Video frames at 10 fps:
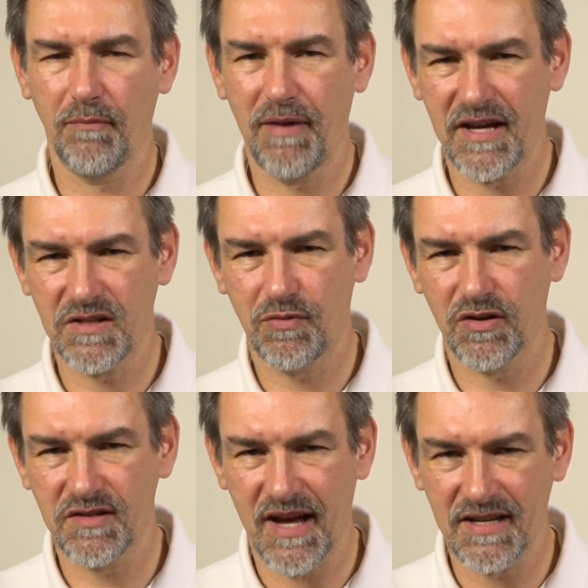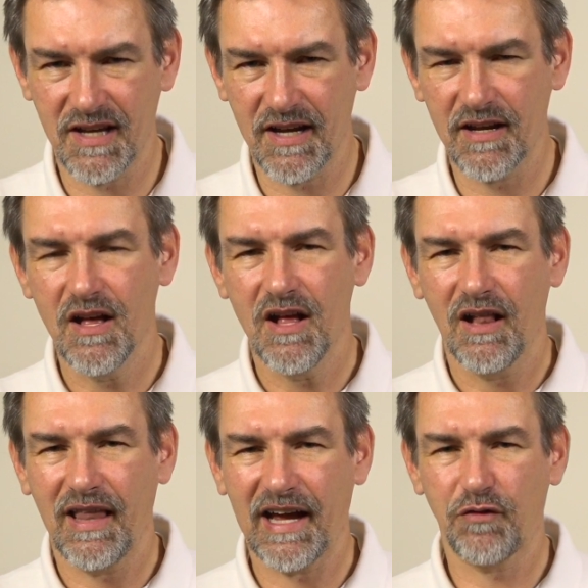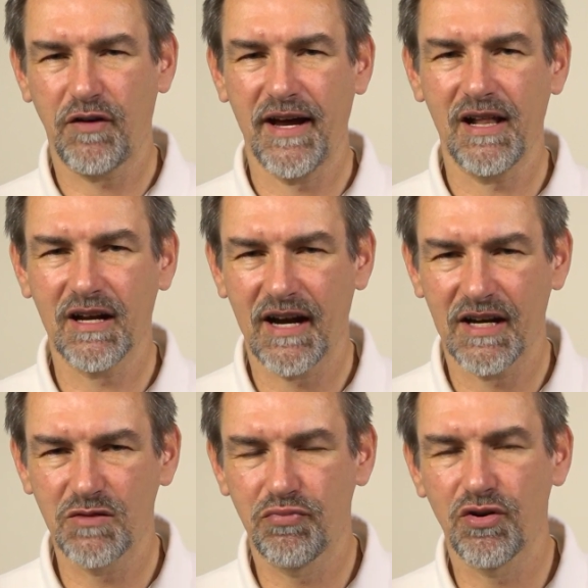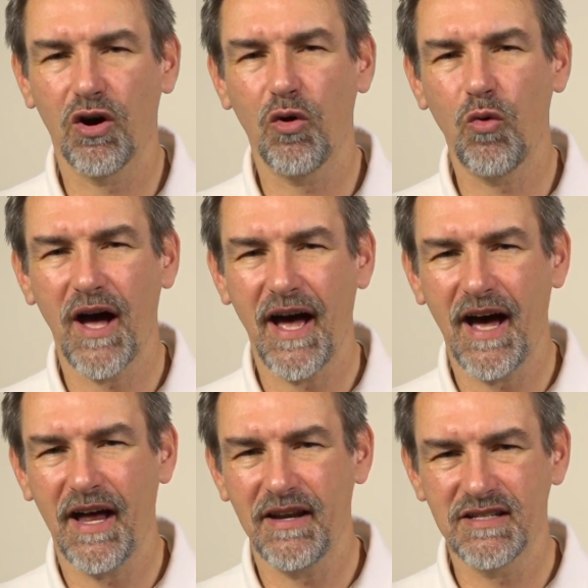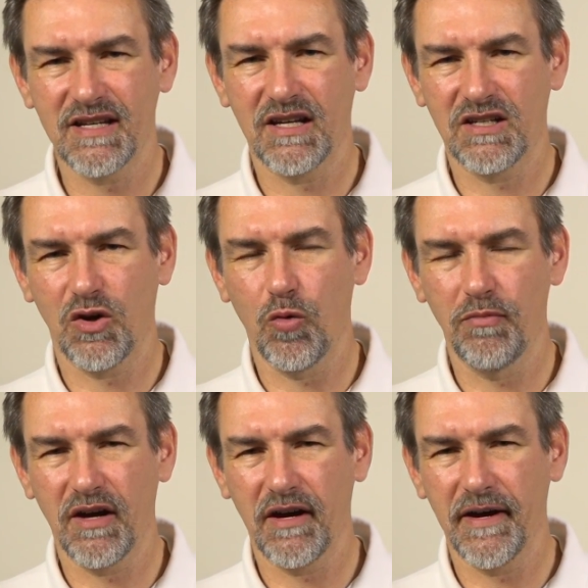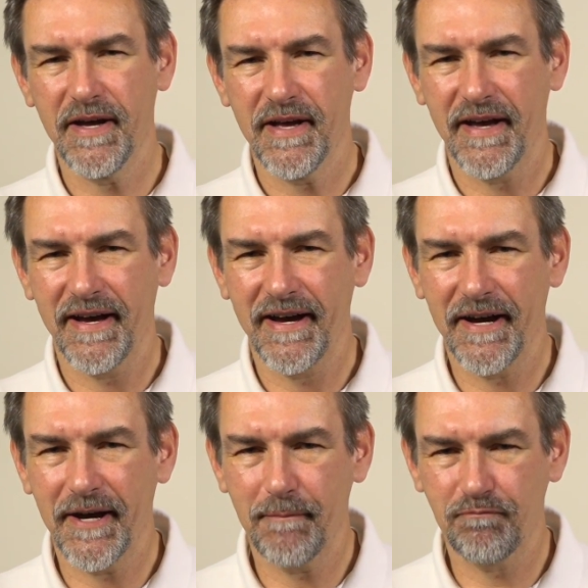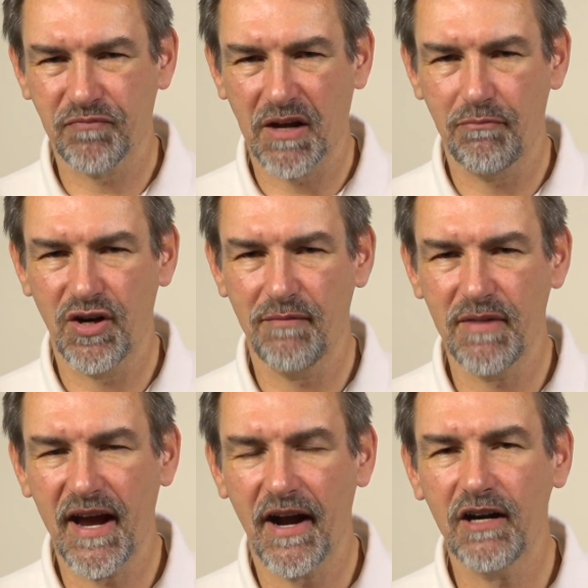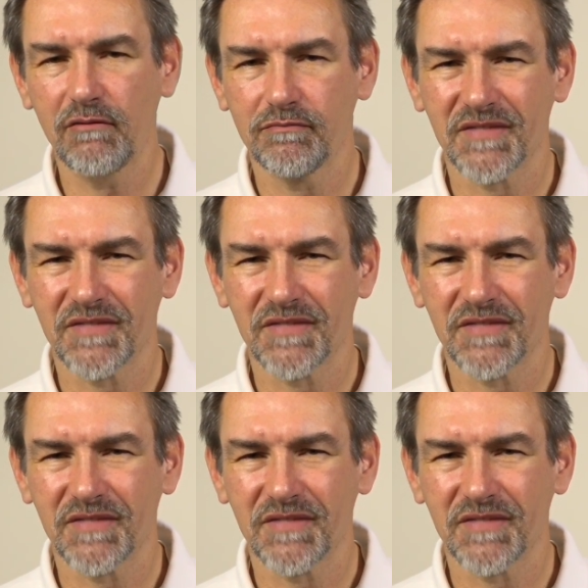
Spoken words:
post processing like Final Cut Pro and Adobe Premiere,